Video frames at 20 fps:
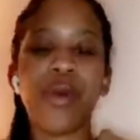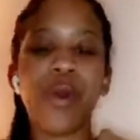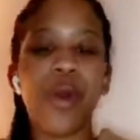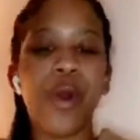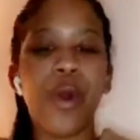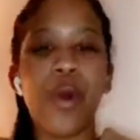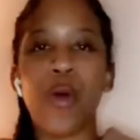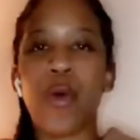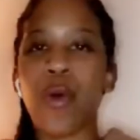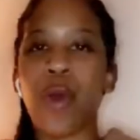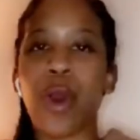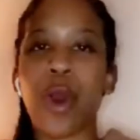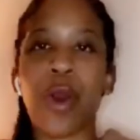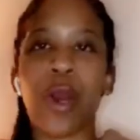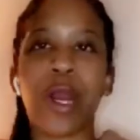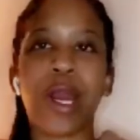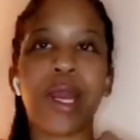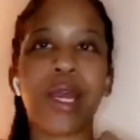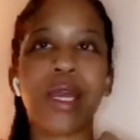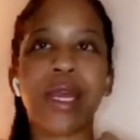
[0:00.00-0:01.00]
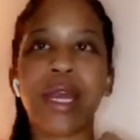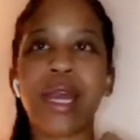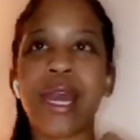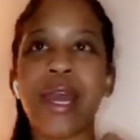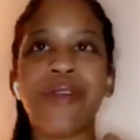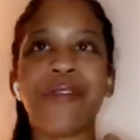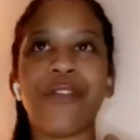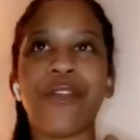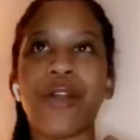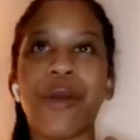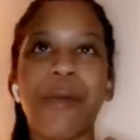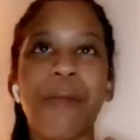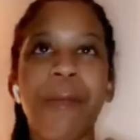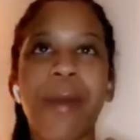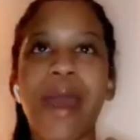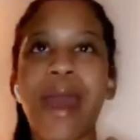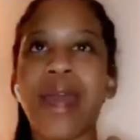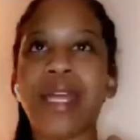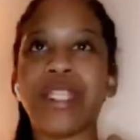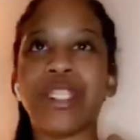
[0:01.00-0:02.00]
or could never
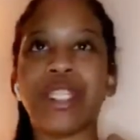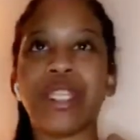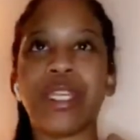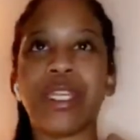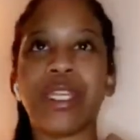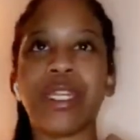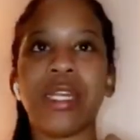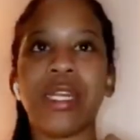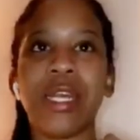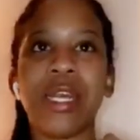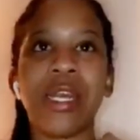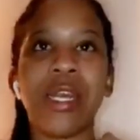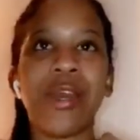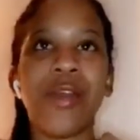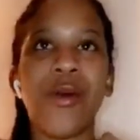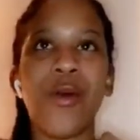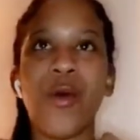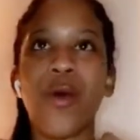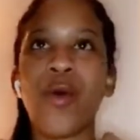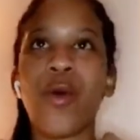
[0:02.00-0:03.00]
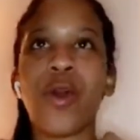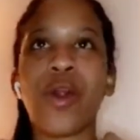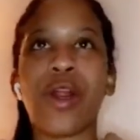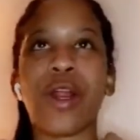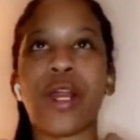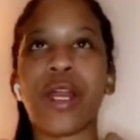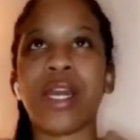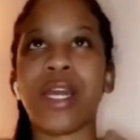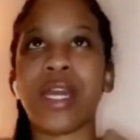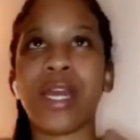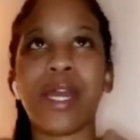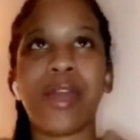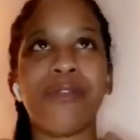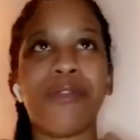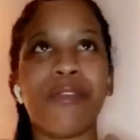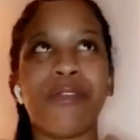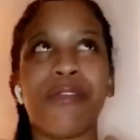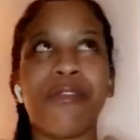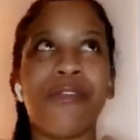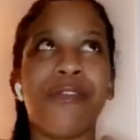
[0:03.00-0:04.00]
imagine or could never
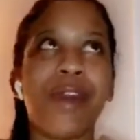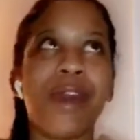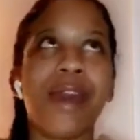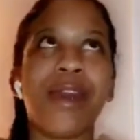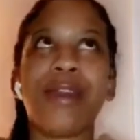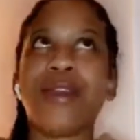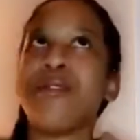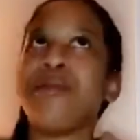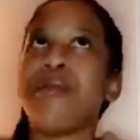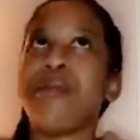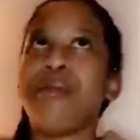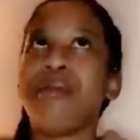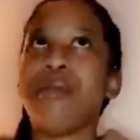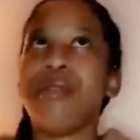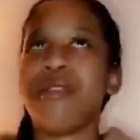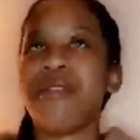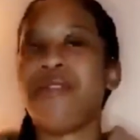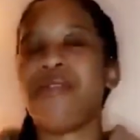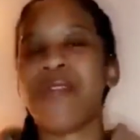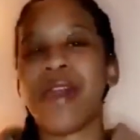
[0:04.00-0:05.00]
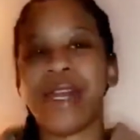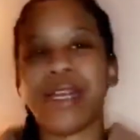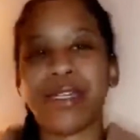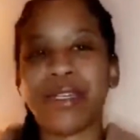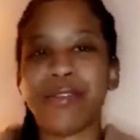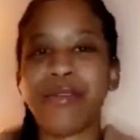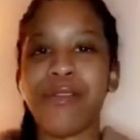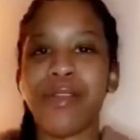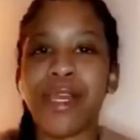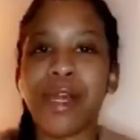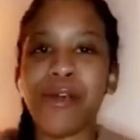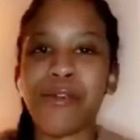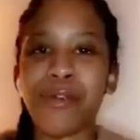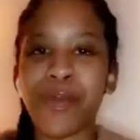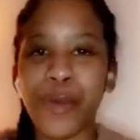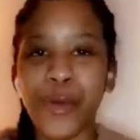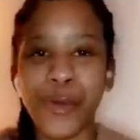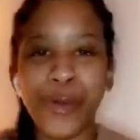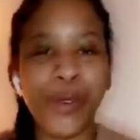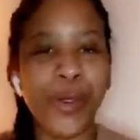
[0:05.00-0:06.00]
fathom the fact of loving
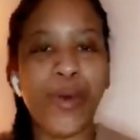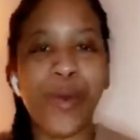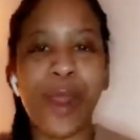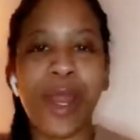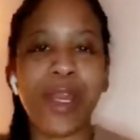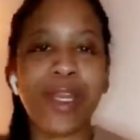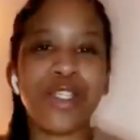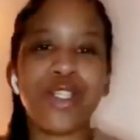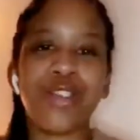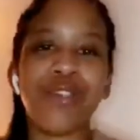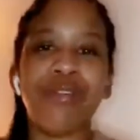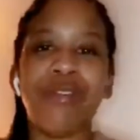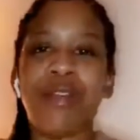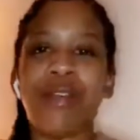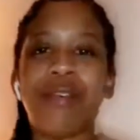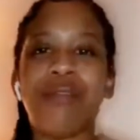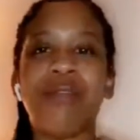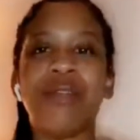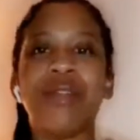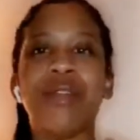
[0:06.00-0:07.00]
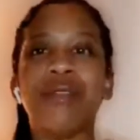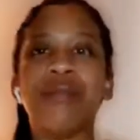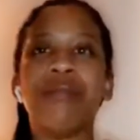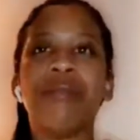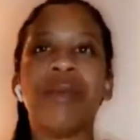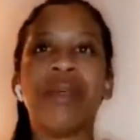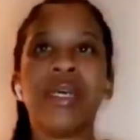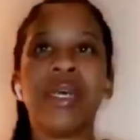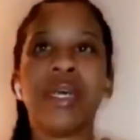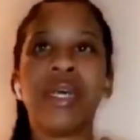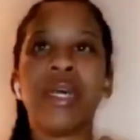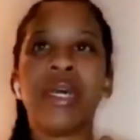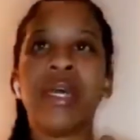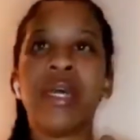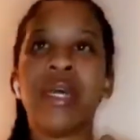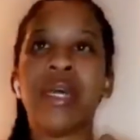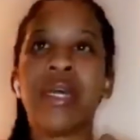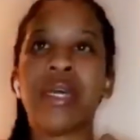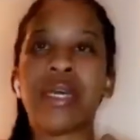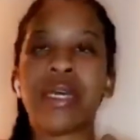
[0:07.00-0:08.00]
you the way that you love them.
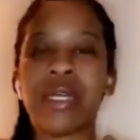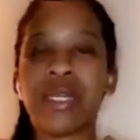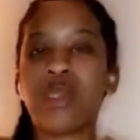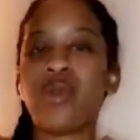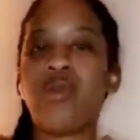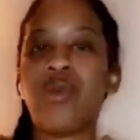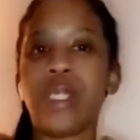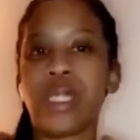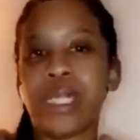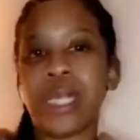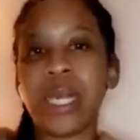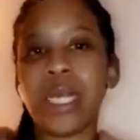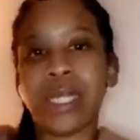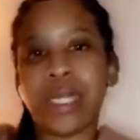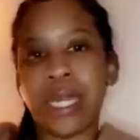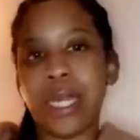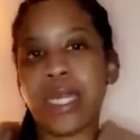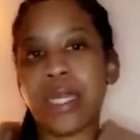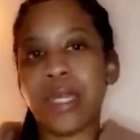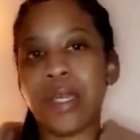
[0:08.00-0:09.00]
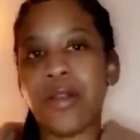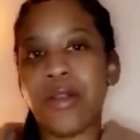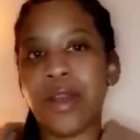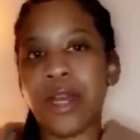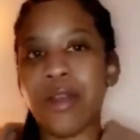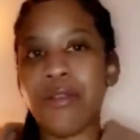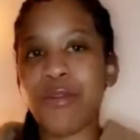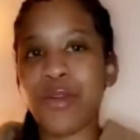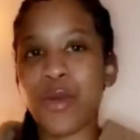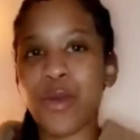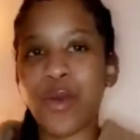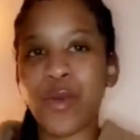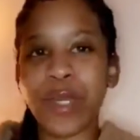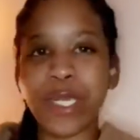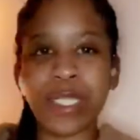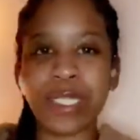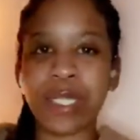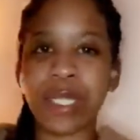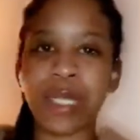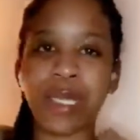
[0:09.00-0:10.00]
Because what they think they're giving you
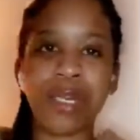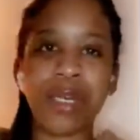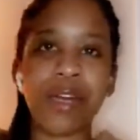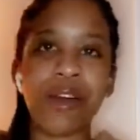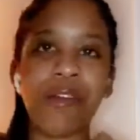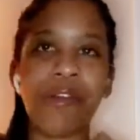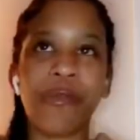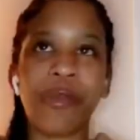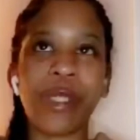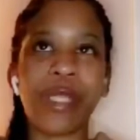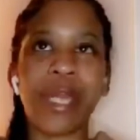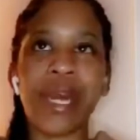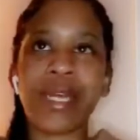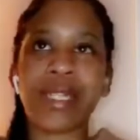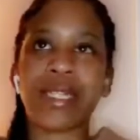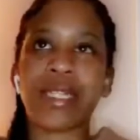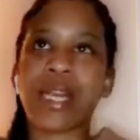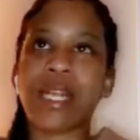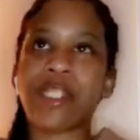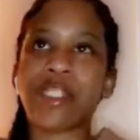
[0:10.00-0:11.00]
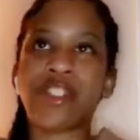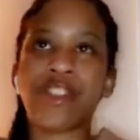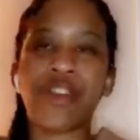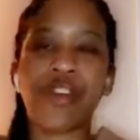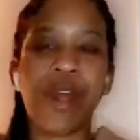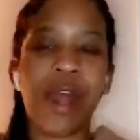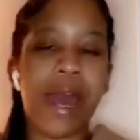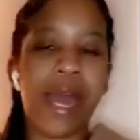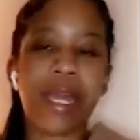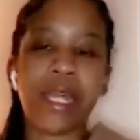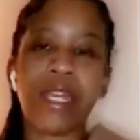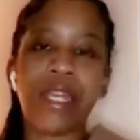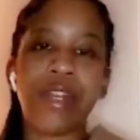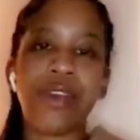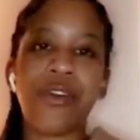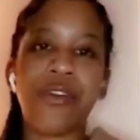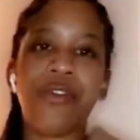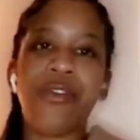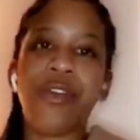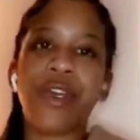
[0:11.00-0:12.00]
is love, but that's not your ideal
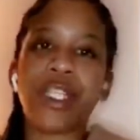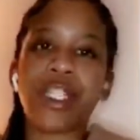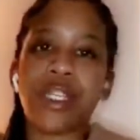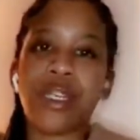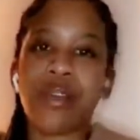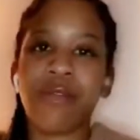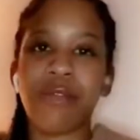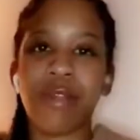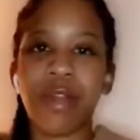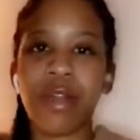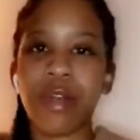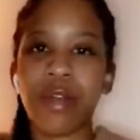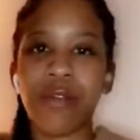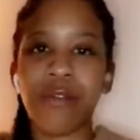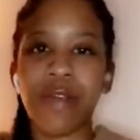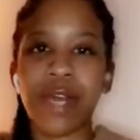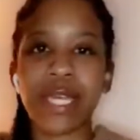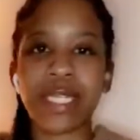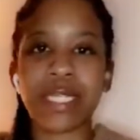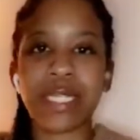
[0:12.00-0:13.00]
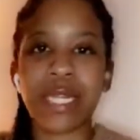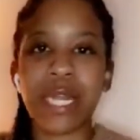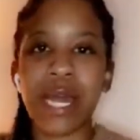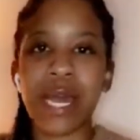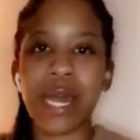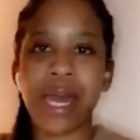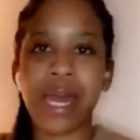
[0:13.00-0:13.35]
vision of love. That's not